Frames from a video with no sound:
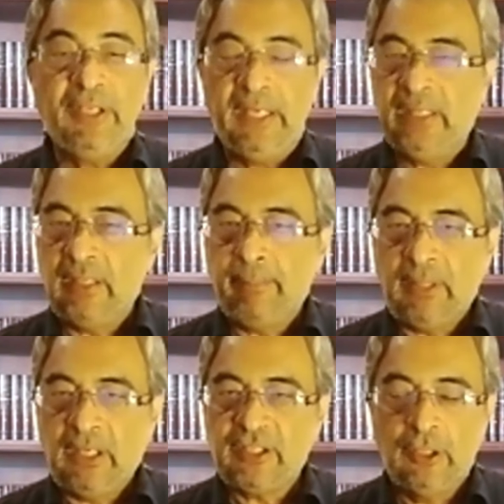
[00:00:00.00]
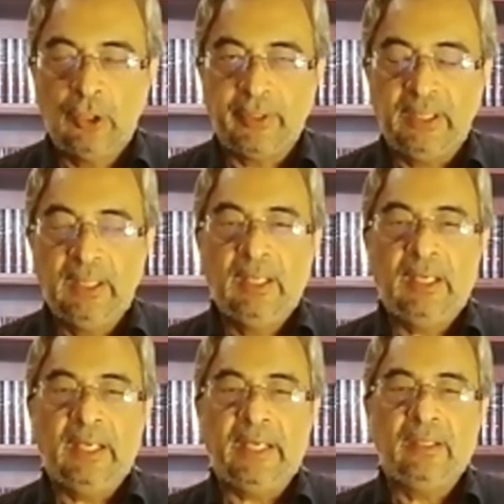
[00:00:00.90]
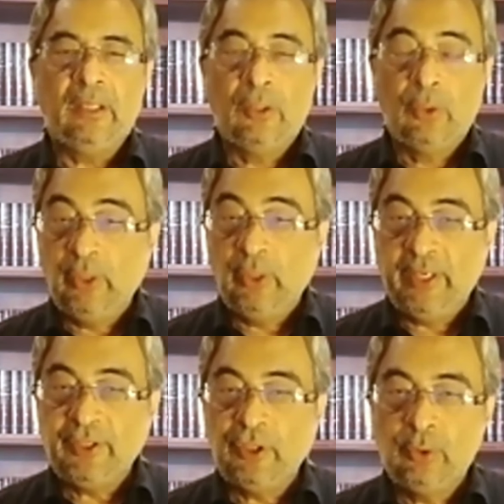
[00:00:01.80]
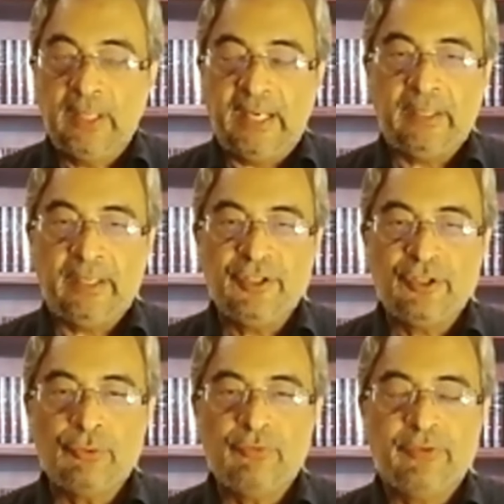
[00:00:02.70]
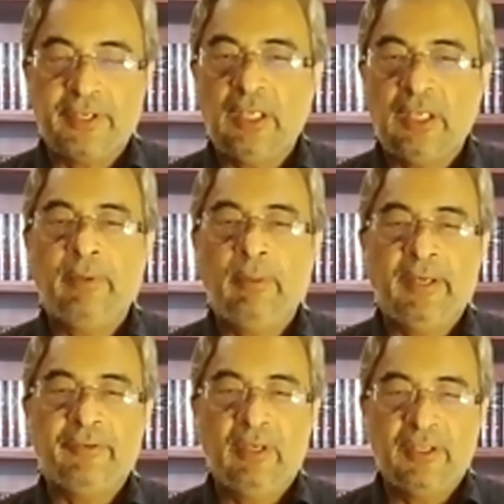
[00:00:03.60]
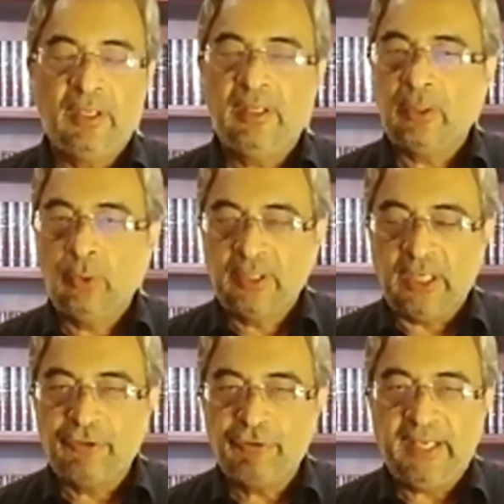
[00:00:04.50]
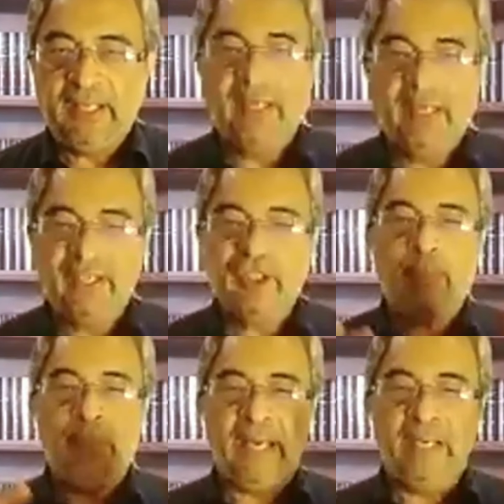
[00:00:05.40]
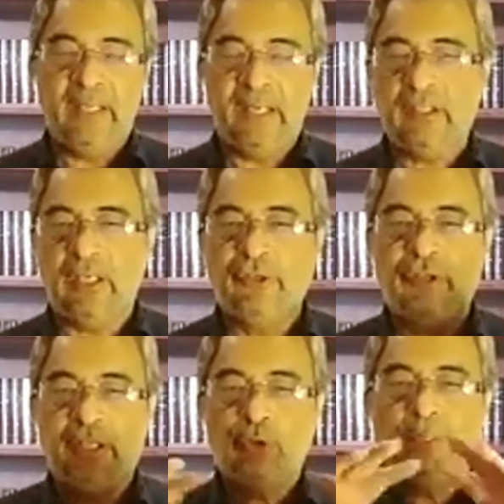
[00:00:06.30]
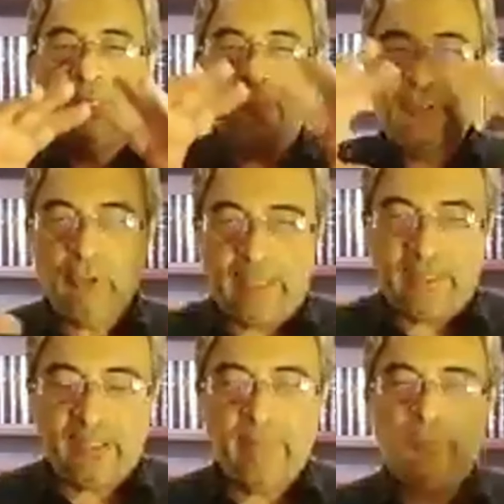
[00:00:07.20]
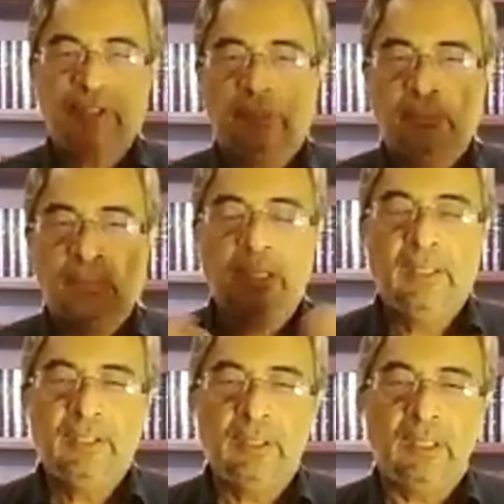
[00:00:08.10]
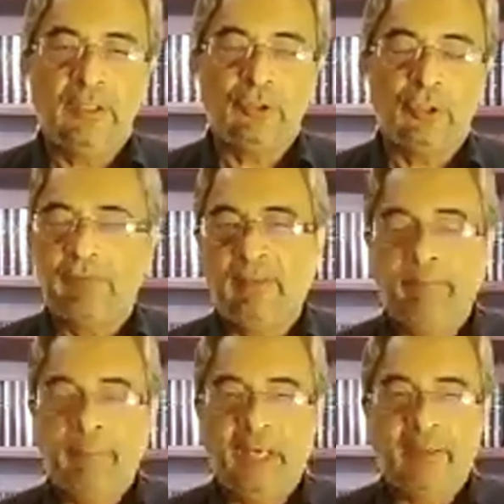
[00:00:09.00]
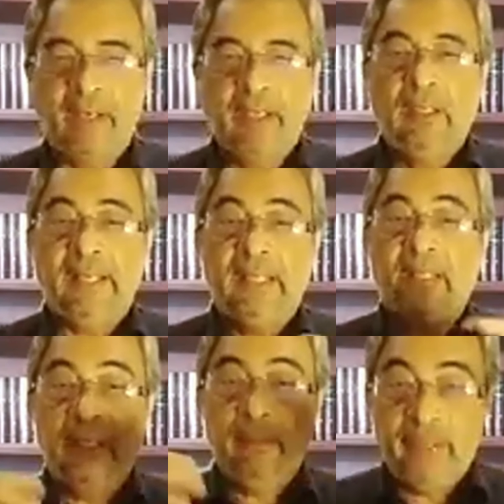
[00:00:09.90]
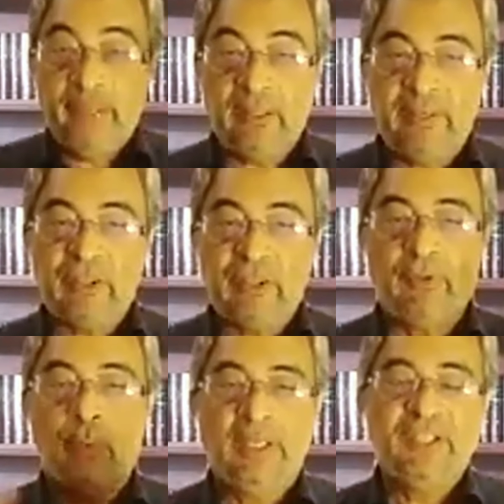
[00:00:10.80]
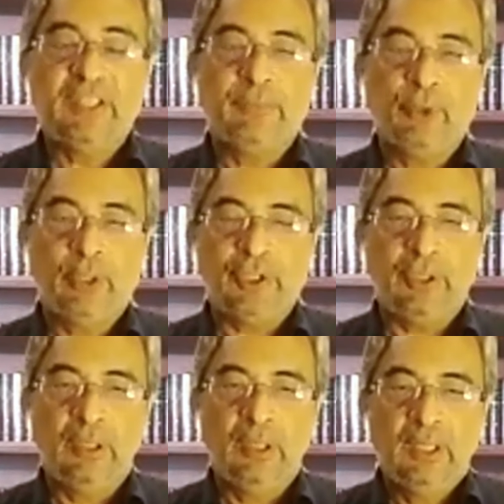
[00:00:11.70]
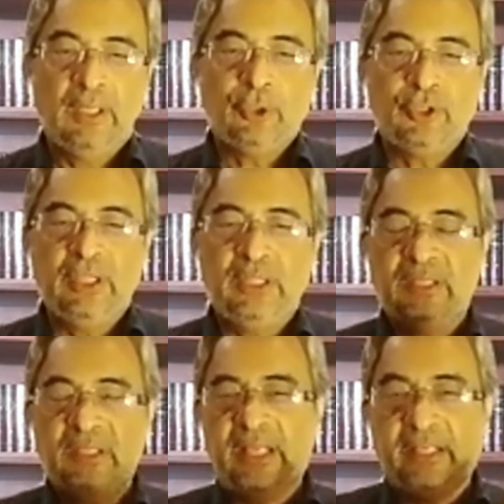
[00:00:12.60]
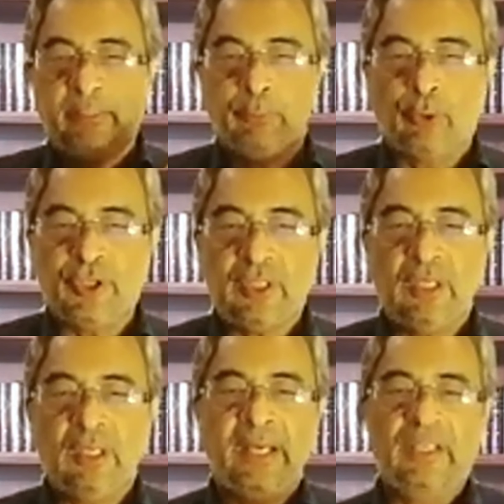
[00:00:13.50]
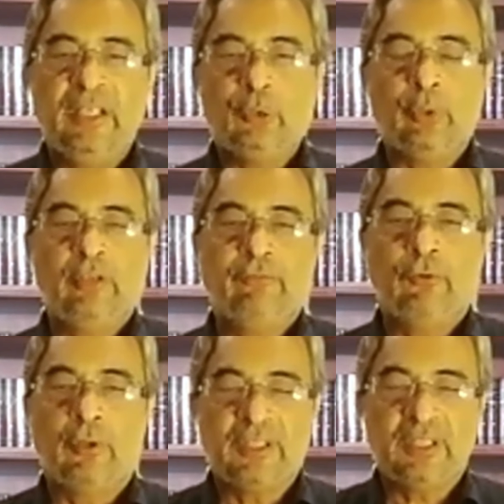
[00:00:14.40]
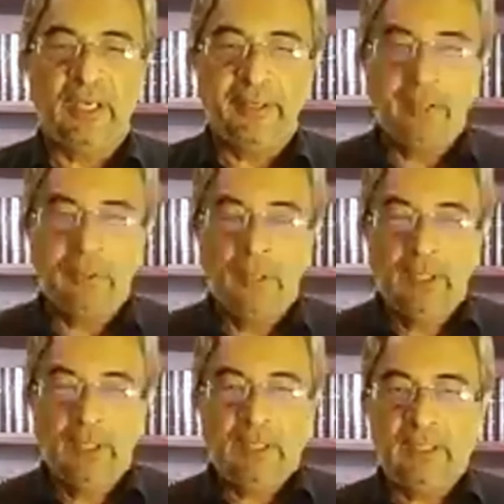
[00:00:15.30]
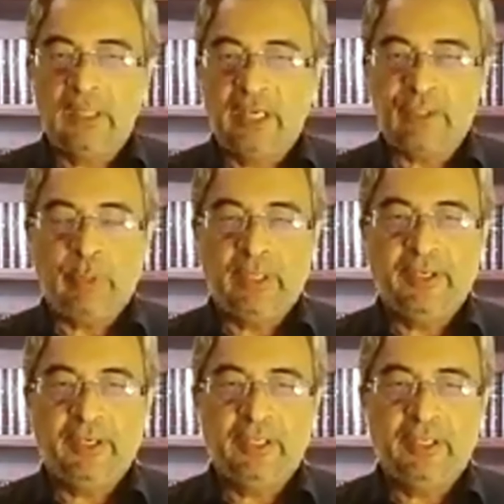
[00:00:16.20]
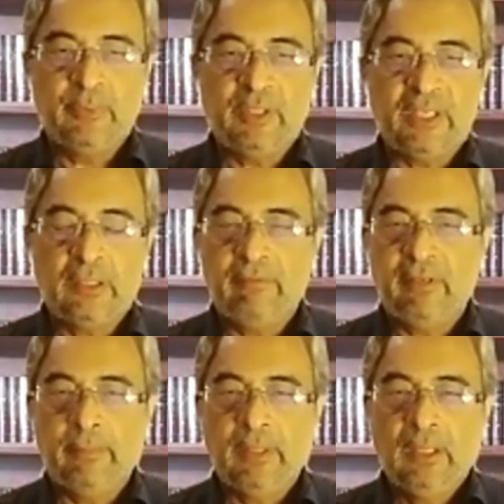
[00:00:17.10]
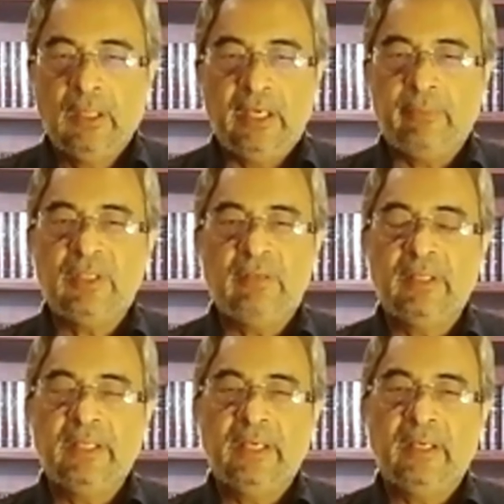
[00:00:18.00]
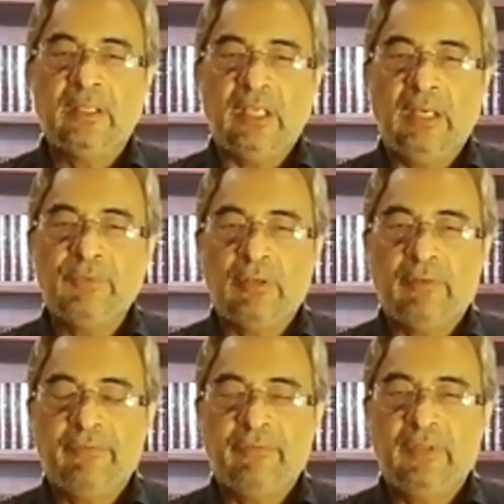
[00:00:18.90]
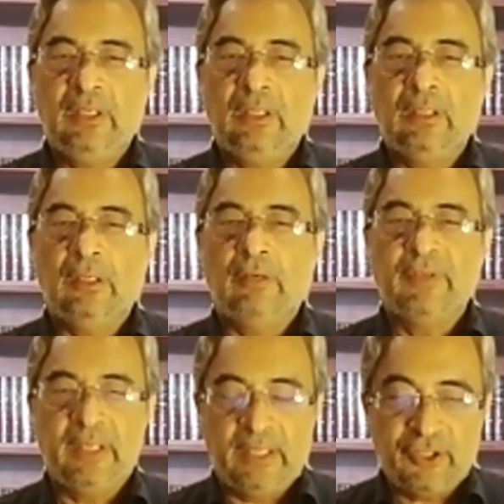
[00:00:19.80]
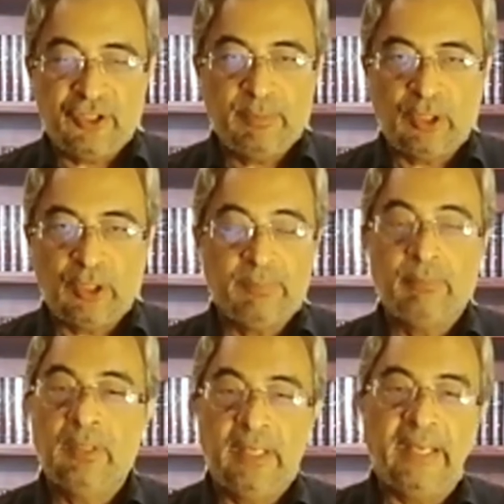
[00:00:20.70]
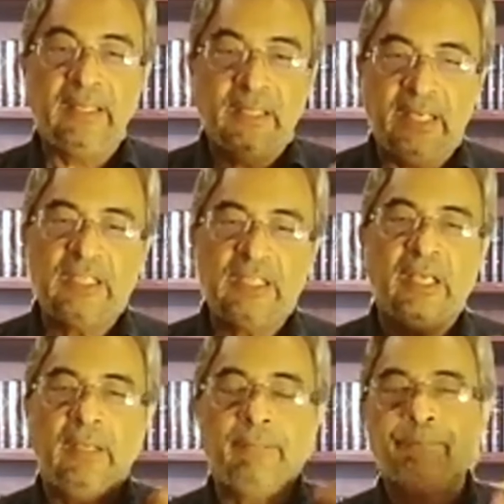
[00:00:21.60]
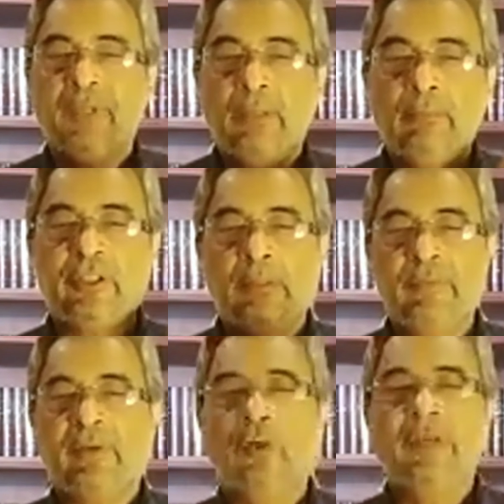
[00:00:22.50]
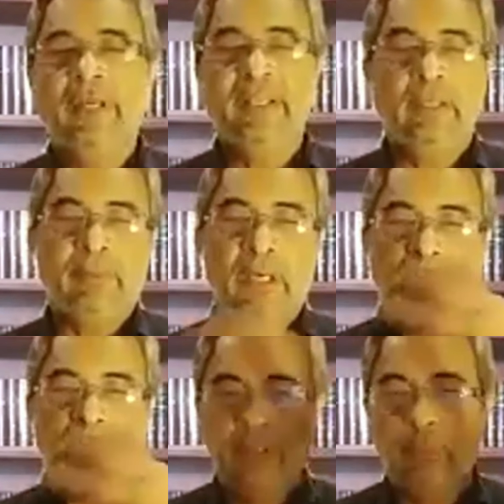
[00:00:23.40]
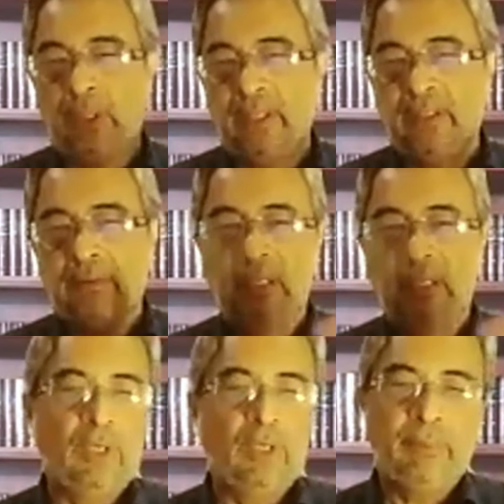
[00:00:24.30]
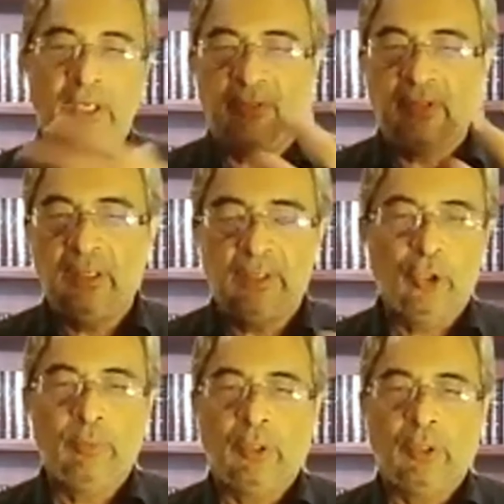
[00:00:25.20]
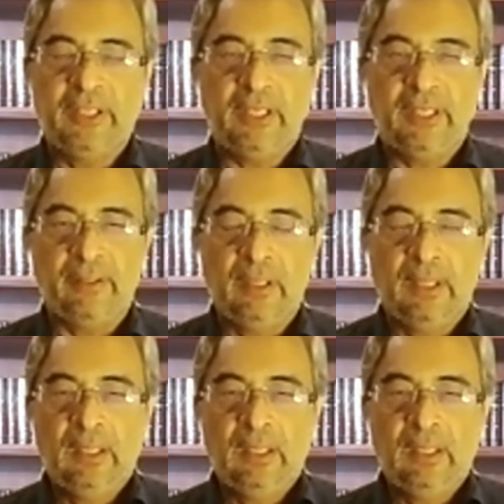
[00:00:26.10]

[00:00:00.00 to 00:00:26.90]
regain their past glory. And the only way to do that is to first implement religion in their own country, and then expand that country to become a united Muslim sort of an empire, and then bring the rest of the world in subjugation. So you see, this is like a post-1924 scenario in the last 100 years, which has developed. It was never there in the times of the dynasties, because at that time, Muslims were already in power in one part of the globe or the other.